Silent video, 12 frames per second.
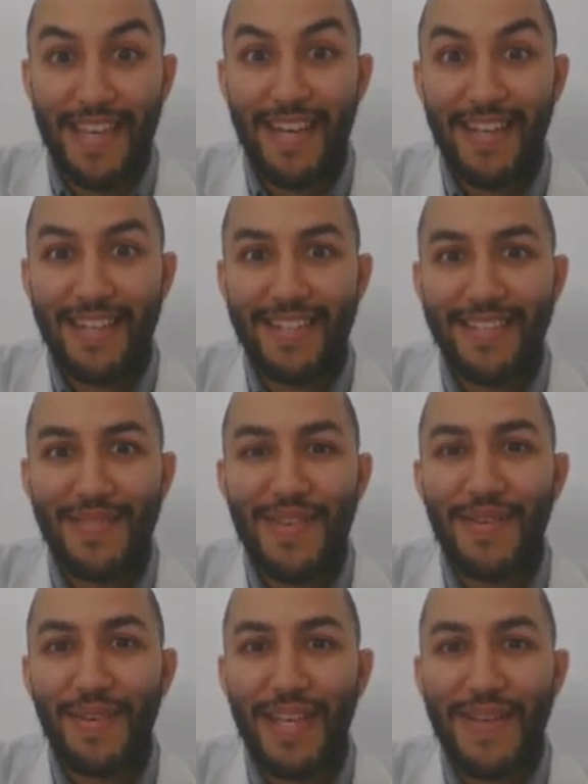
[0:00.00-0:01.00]
Yeah.
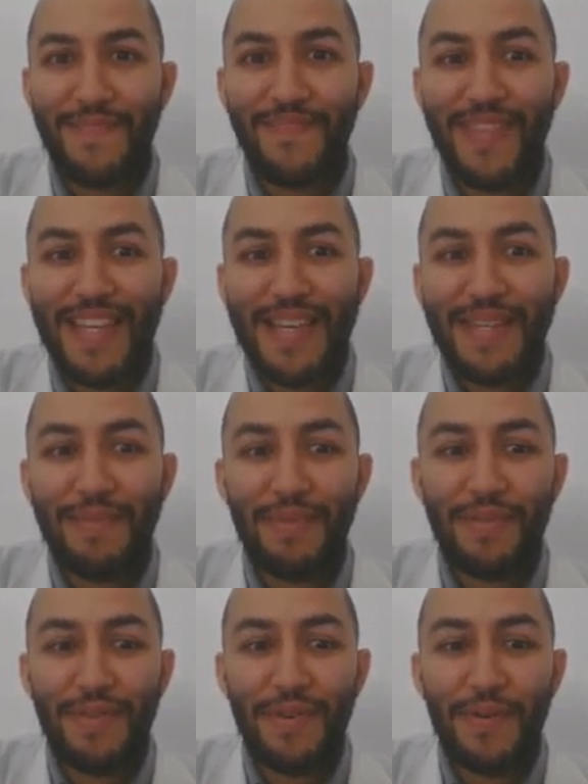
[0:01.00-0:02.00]
Okay.
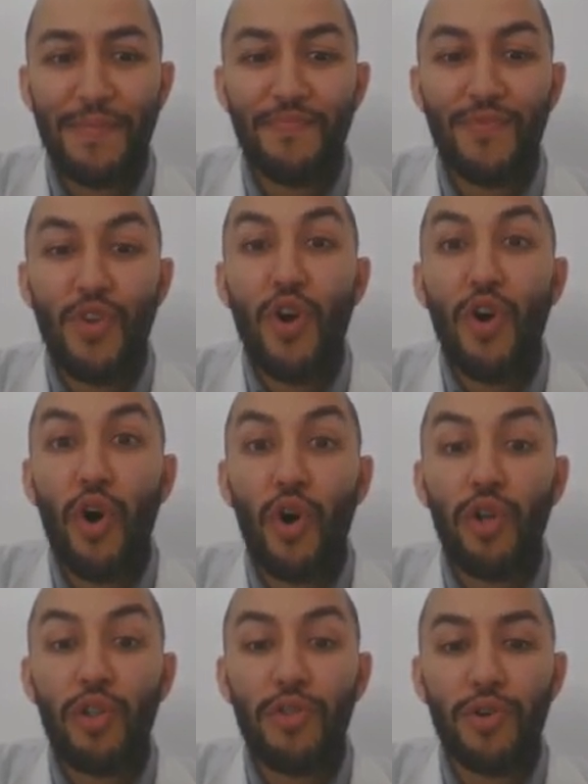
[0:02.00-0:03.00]
Number 2.
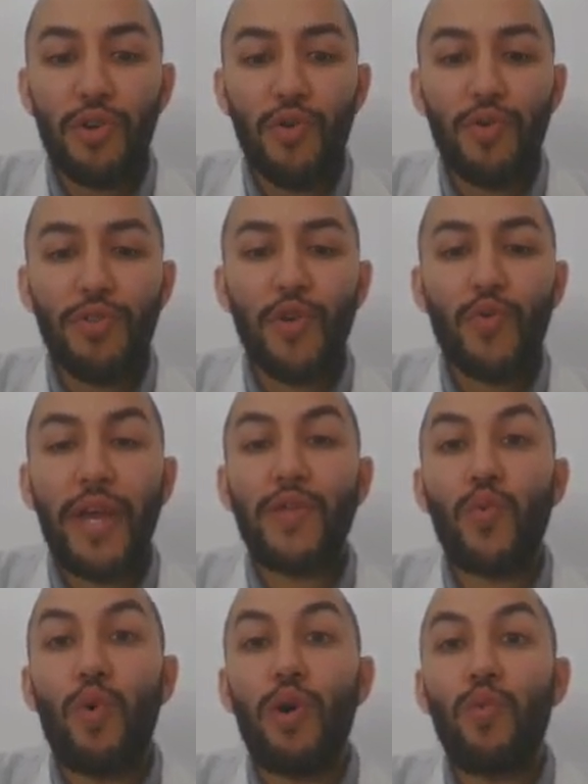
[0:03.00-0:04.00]
Although the
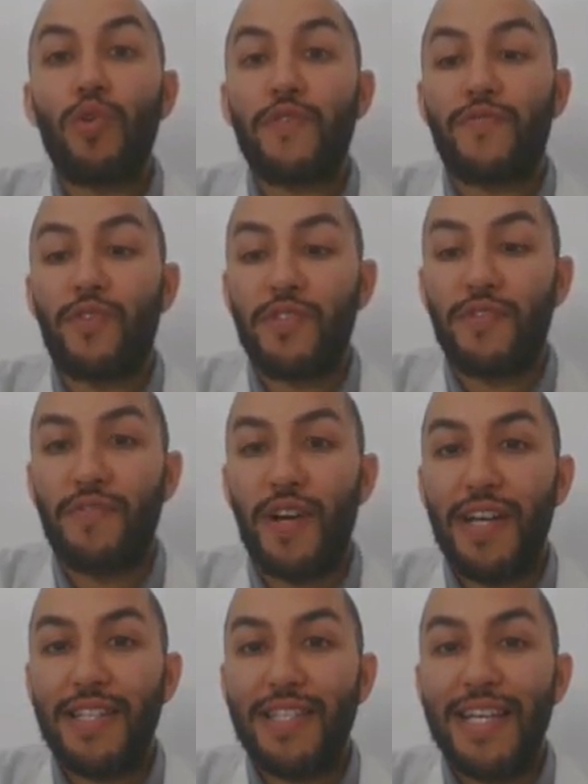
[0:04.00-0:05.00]
Great Wall was
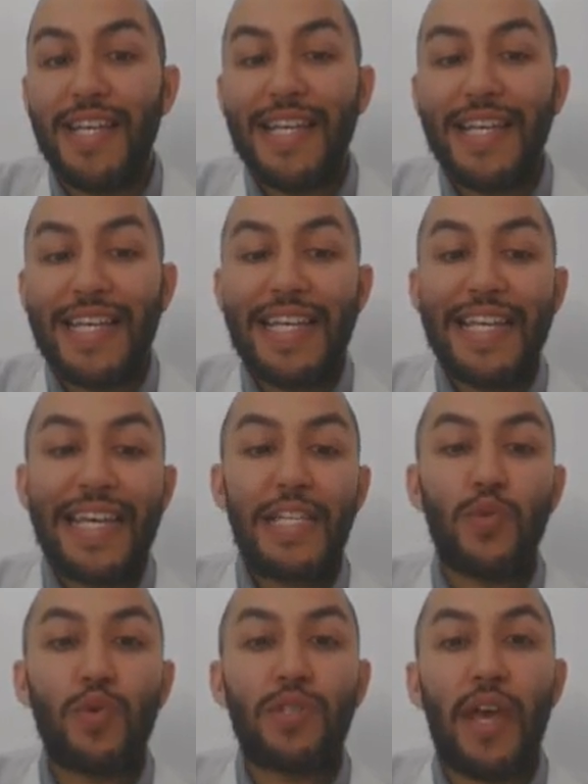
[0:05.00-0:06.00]
fortified,
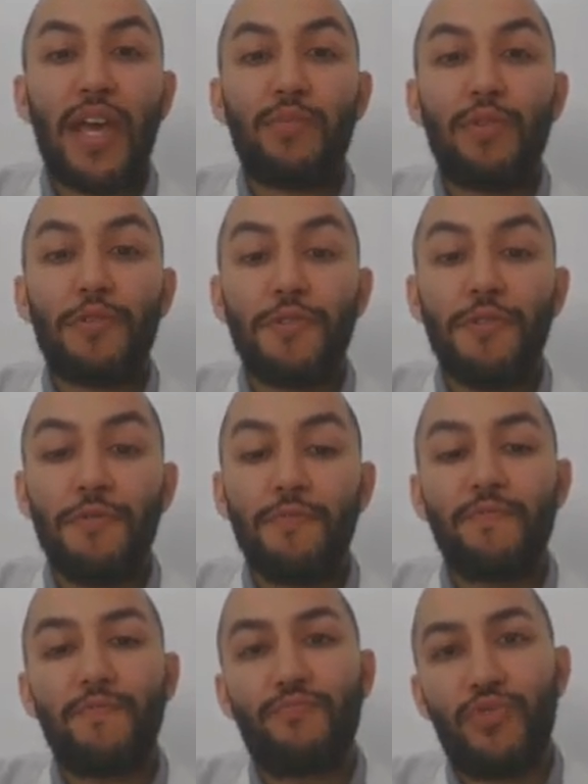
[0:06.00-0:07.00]
Genghis was able to
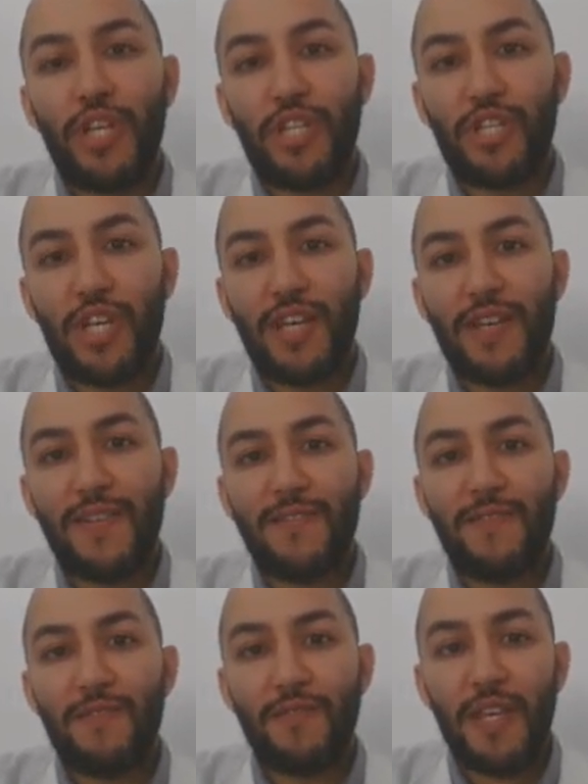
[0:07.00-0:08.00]
breach it.
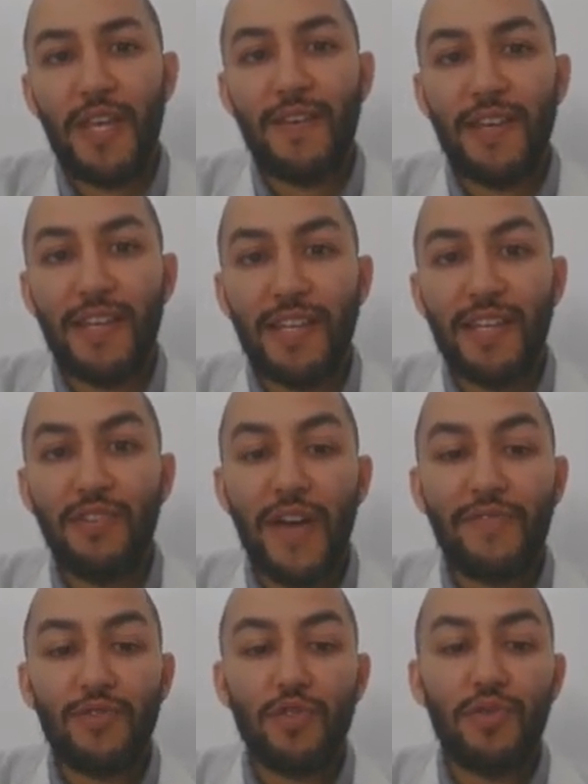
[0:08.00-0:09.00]
Okay, and here you
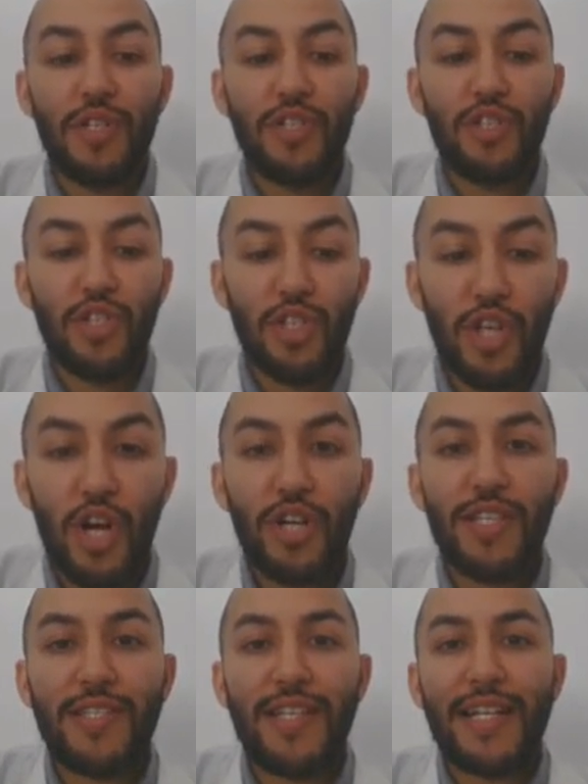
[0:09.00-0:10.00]
have to
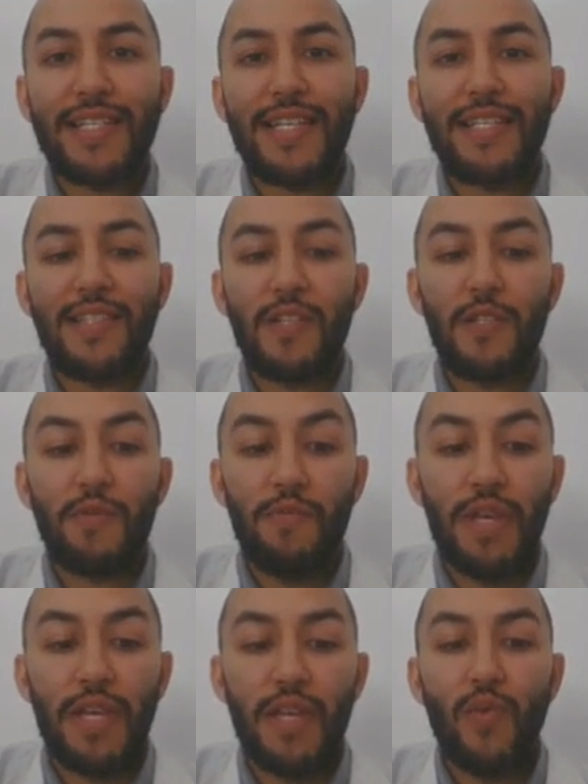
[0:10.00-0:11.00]
start the second sentence,
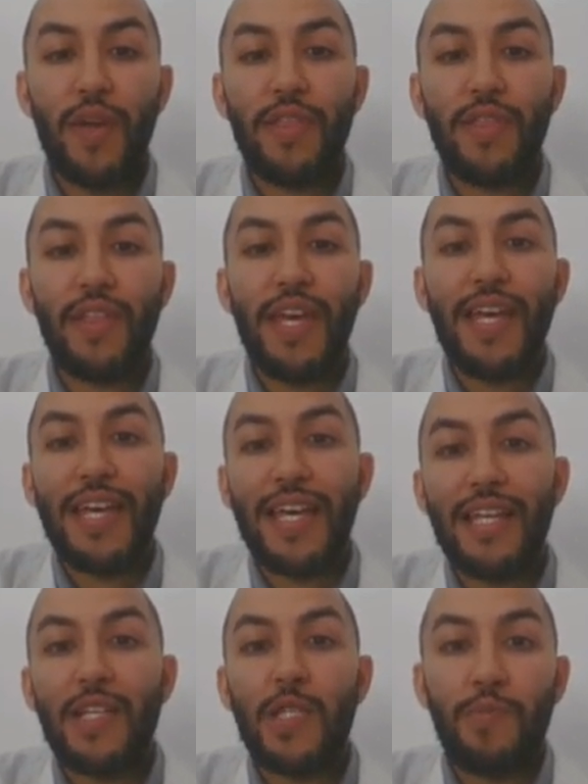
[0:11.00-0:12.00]
B, with
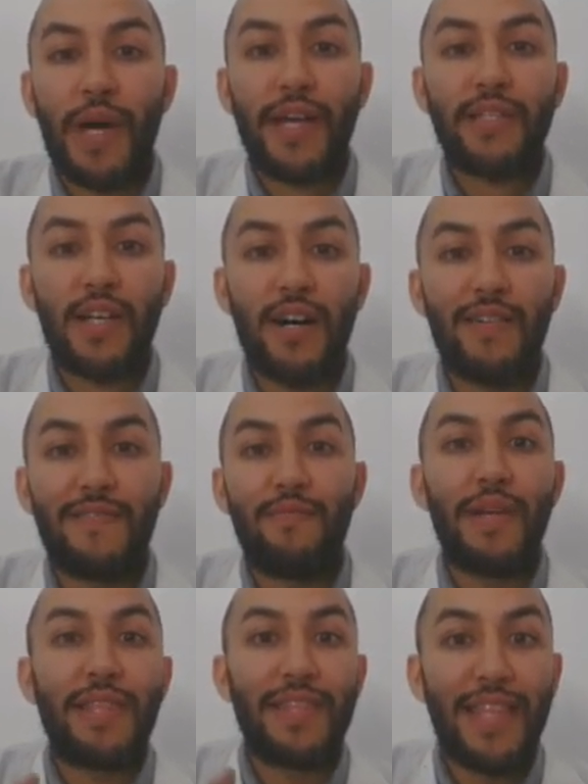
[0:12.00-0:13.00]
in spite of.
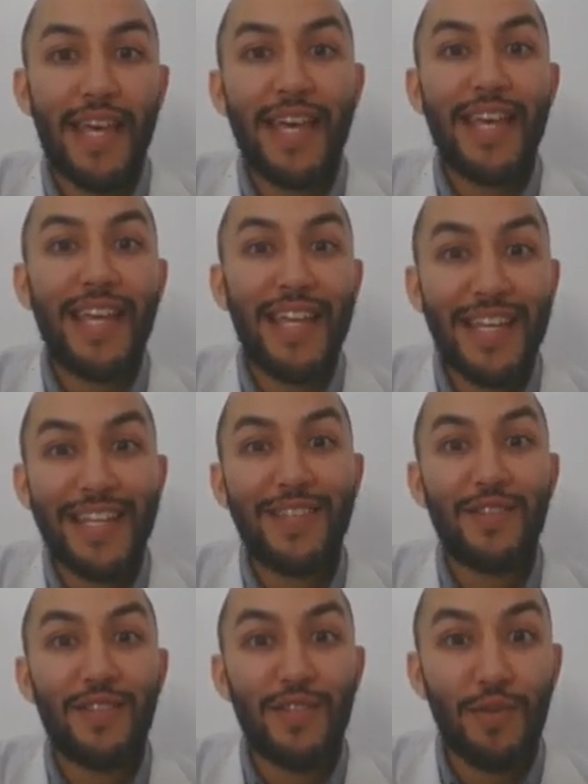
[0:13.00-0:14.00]
They
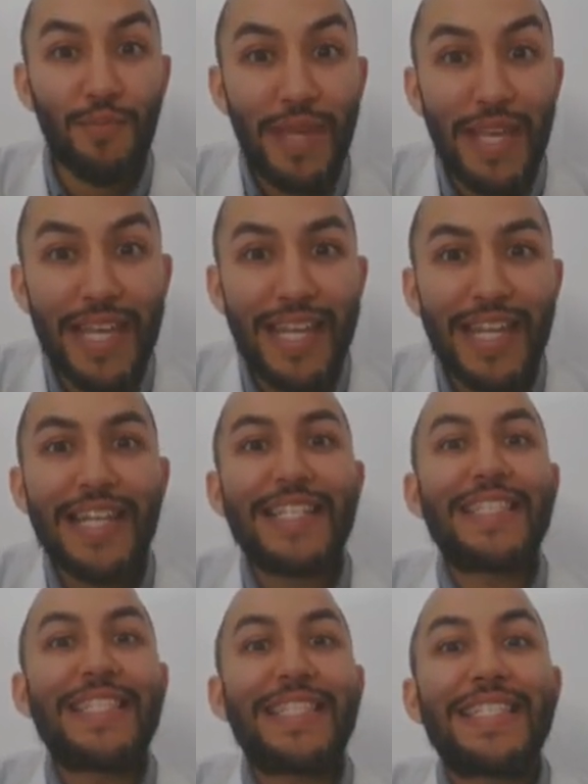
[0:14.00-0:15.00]
need to mean
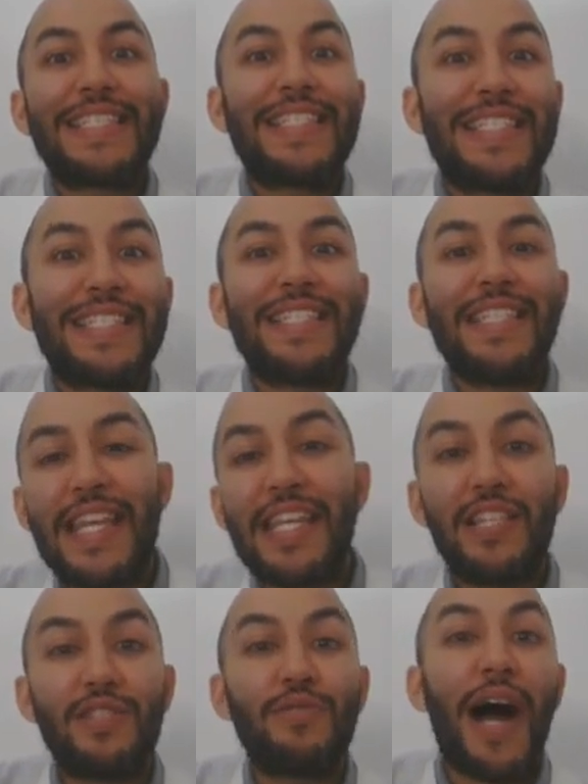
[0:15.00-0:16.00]
this. They
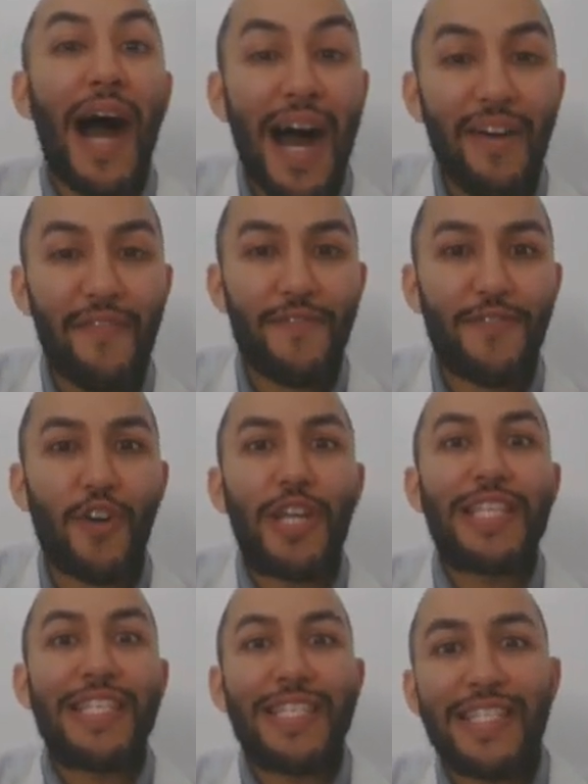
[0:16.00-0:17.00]
need to have,
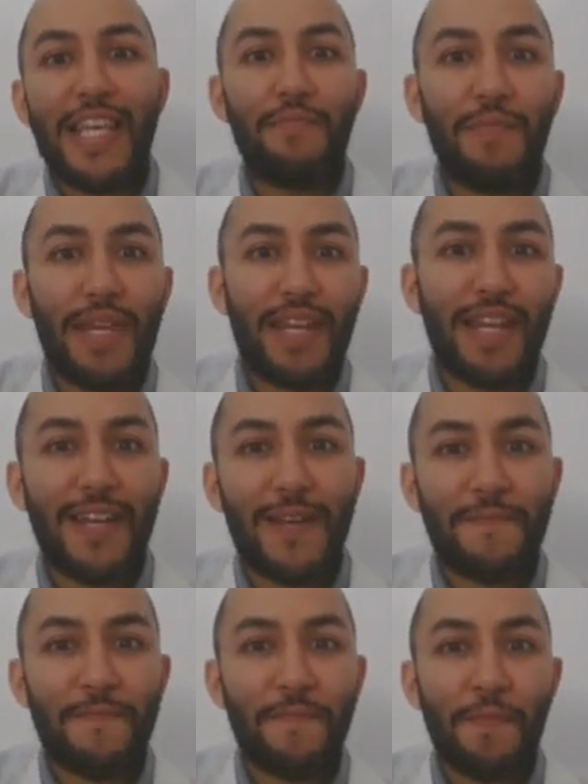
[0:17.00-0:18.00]
sorry, the same meaning.
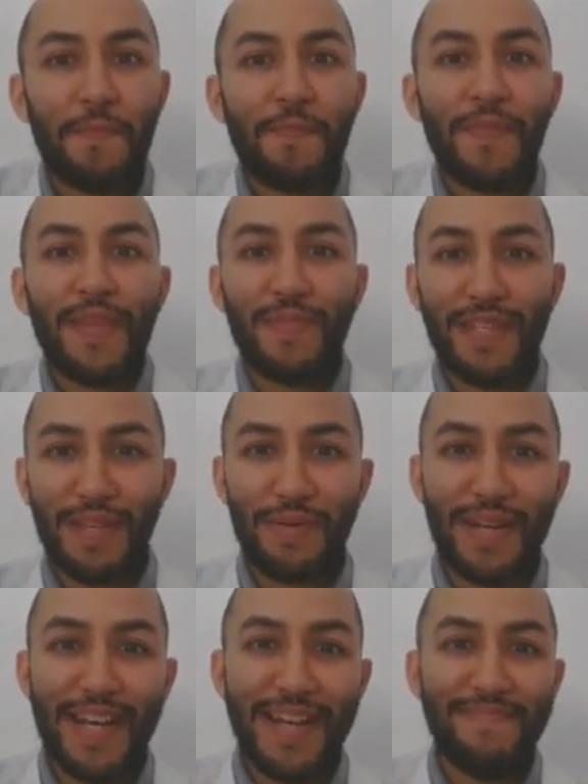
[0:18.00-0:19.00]
Is it
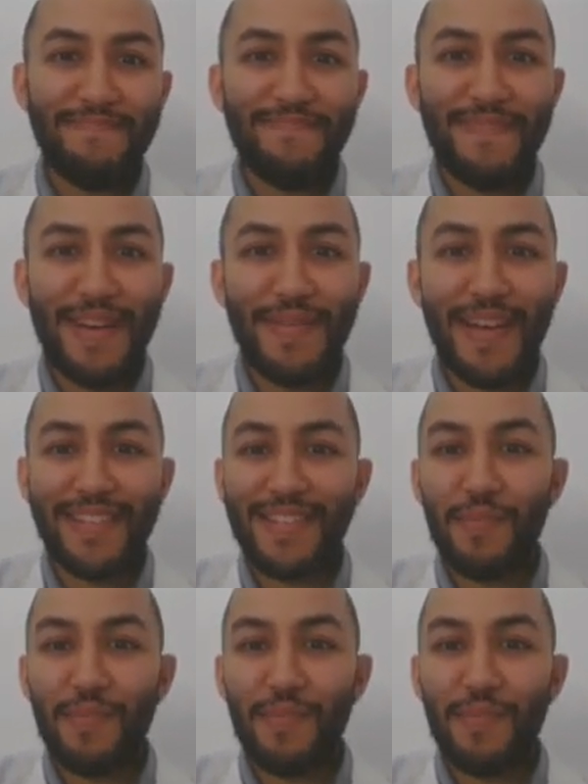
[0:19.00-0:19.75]
okay? All right.